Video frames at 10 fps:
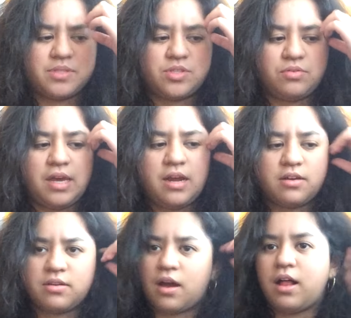So
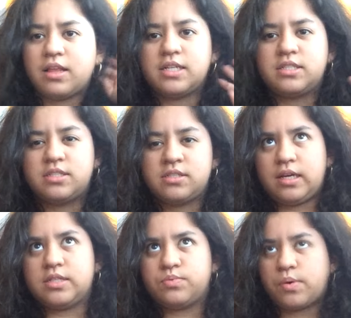their college
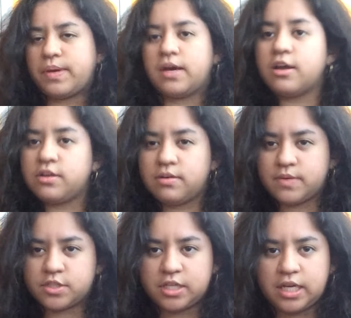is what we call
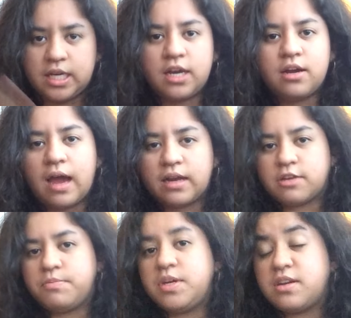university here, and
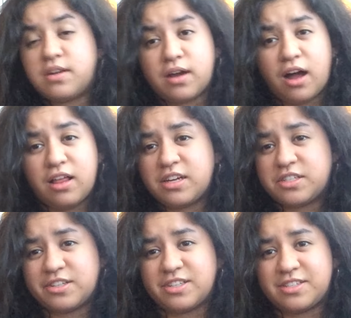community
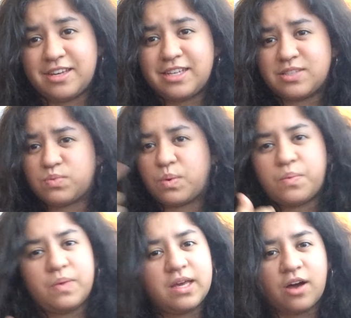college in the States is
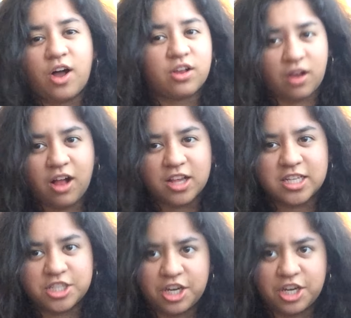what we call college